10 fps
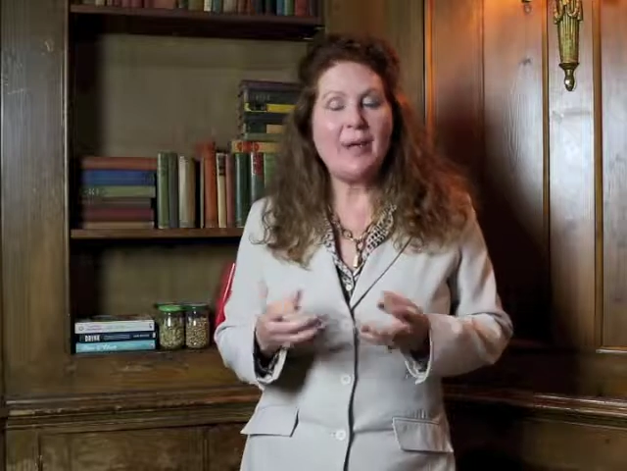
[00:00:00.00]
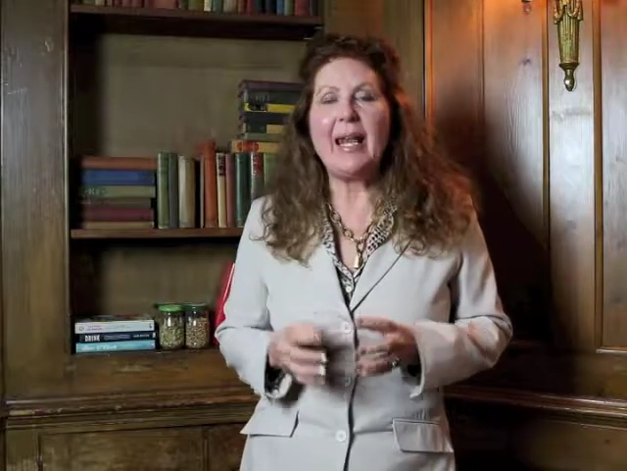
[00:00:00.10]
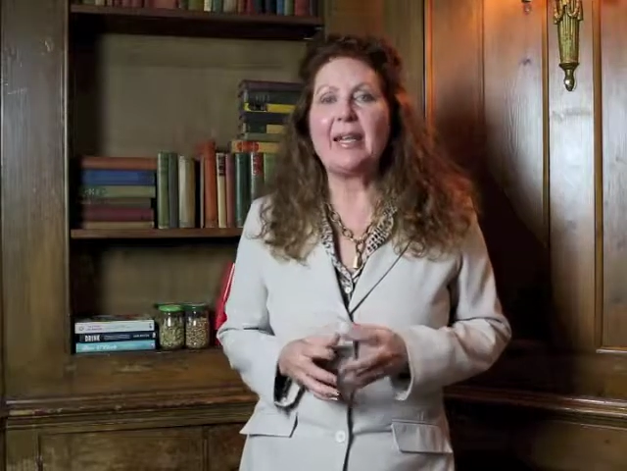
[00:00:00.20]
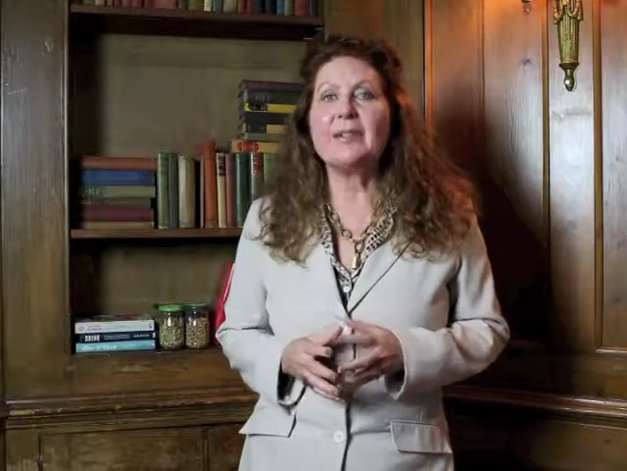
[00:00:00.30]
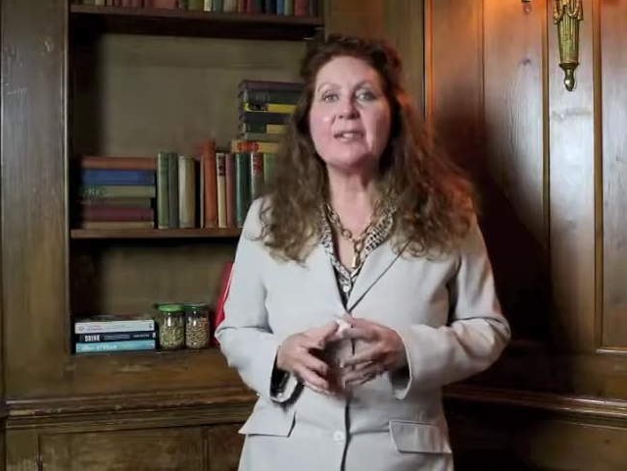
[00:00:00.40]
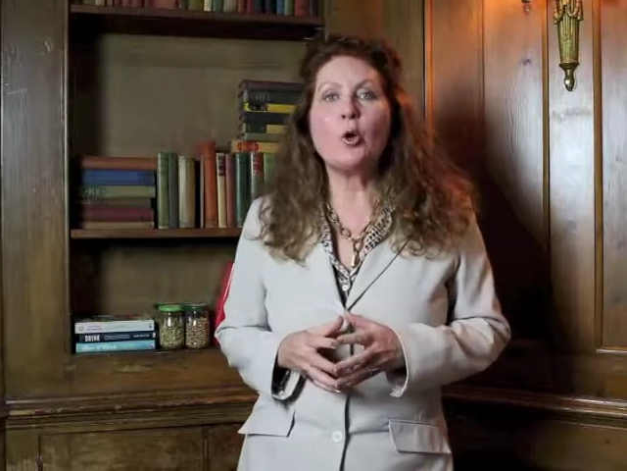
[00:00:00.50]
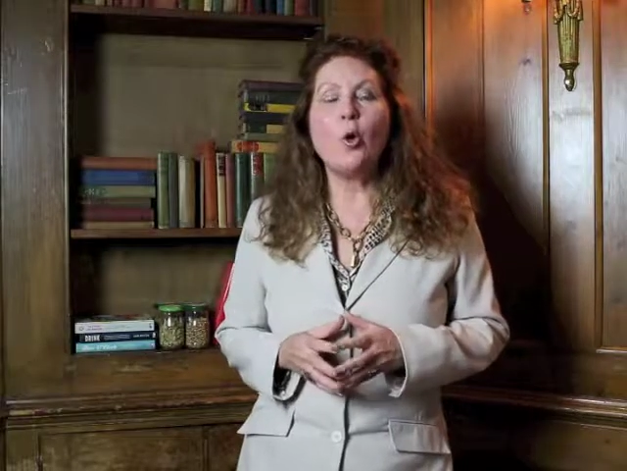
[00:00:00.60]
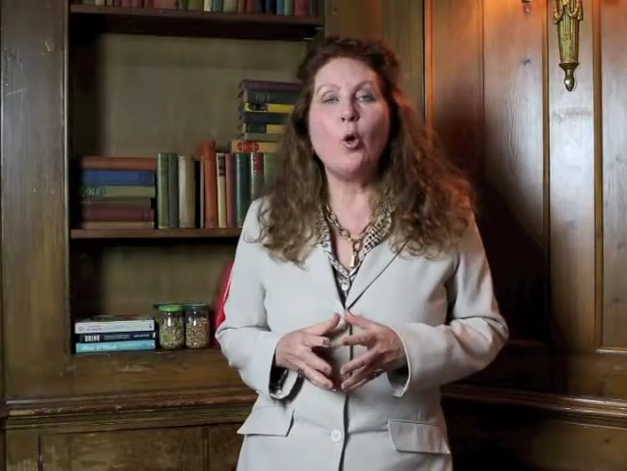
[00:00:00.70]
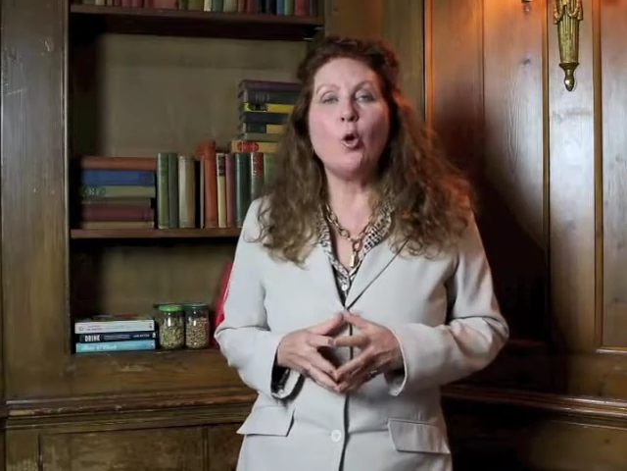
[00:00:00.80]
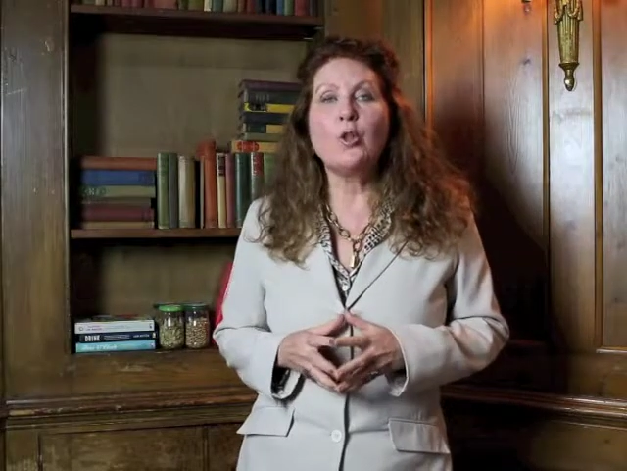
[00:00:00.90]
plant
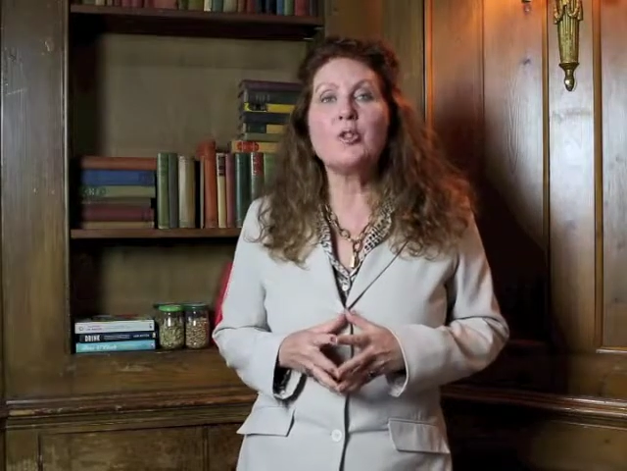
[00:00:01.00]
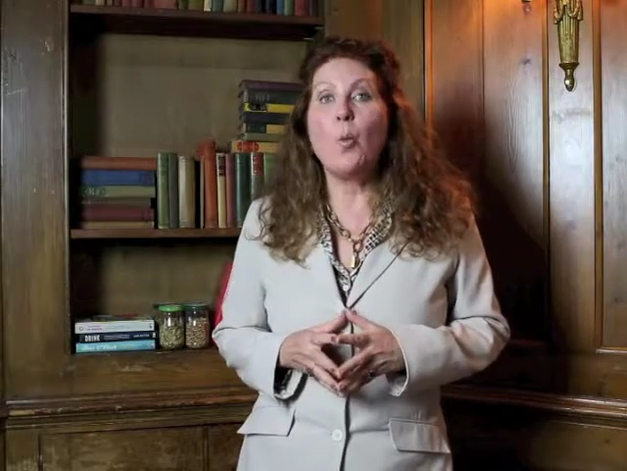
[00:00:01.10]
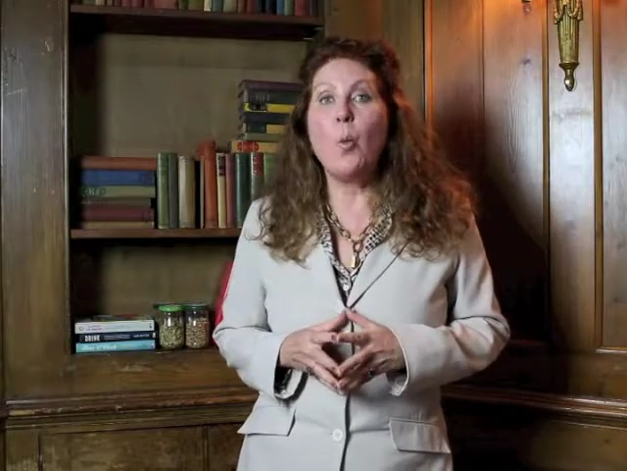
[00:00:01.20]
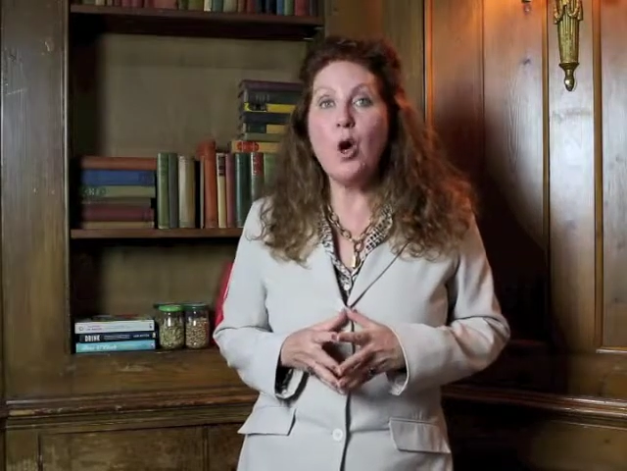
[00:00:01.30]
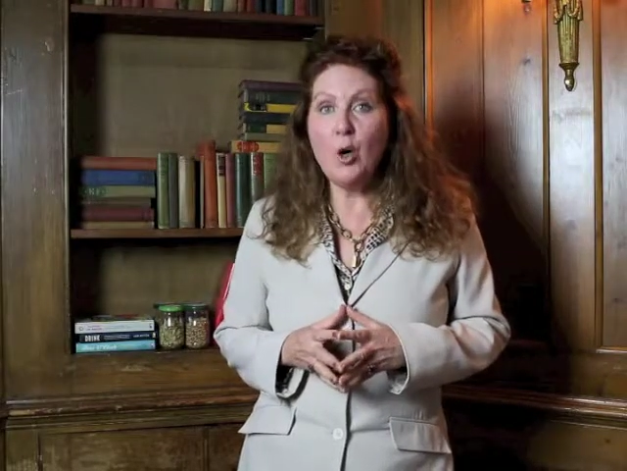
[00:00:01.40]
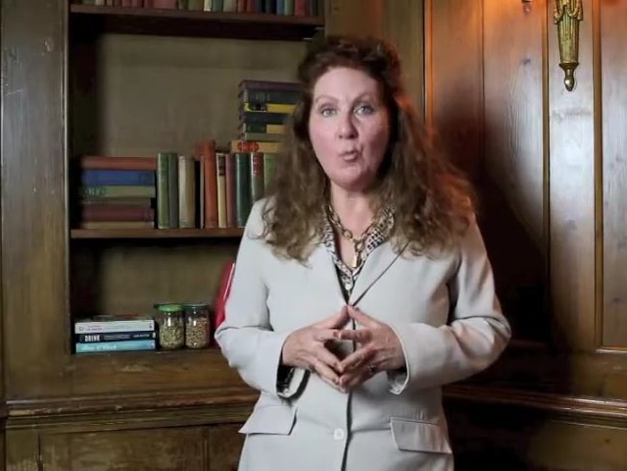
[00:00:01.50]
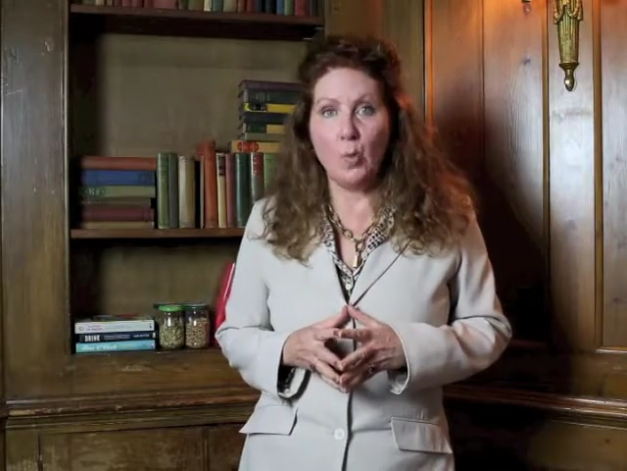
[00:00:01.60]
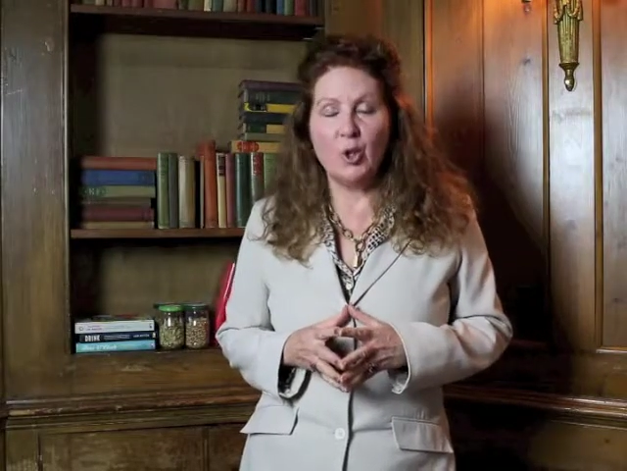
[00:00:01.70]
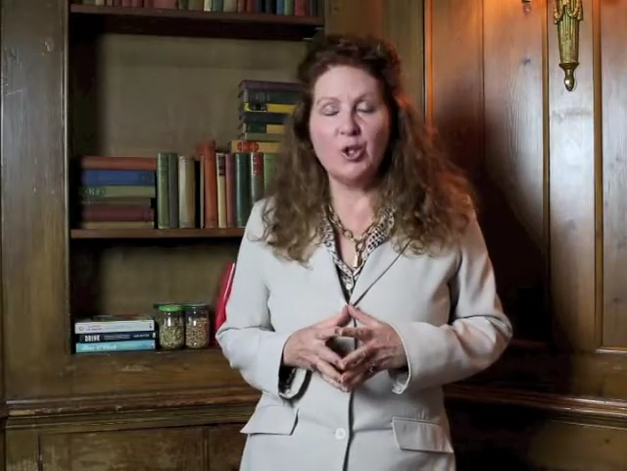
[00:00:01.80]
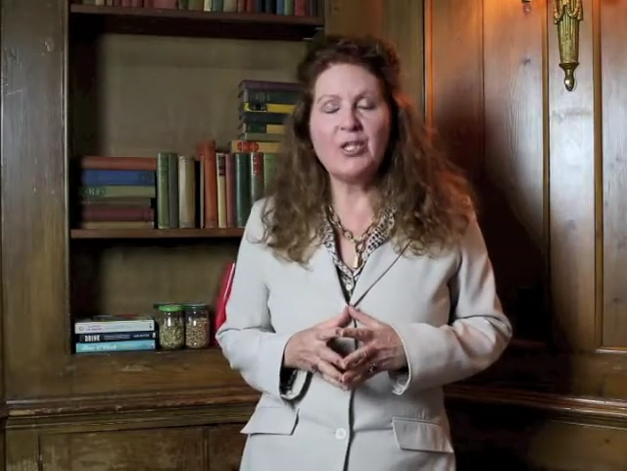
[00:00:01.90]
called
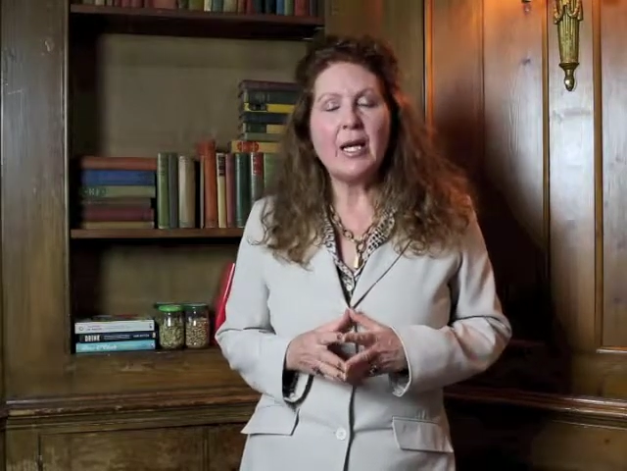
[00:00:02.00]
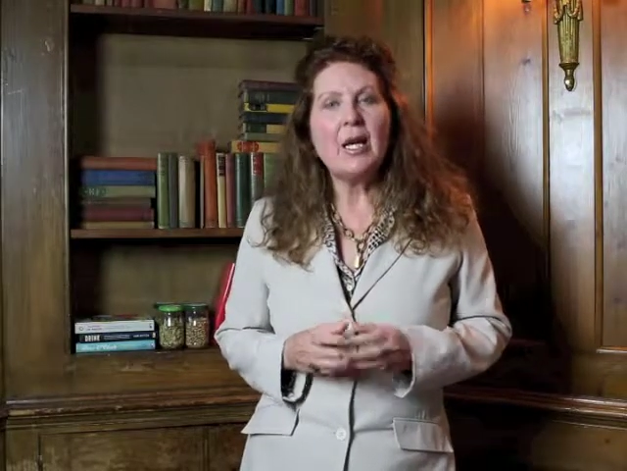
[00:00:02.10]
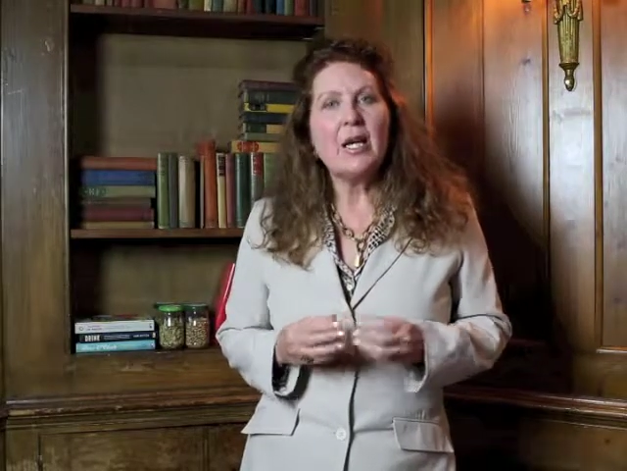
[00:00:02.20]
wormwood,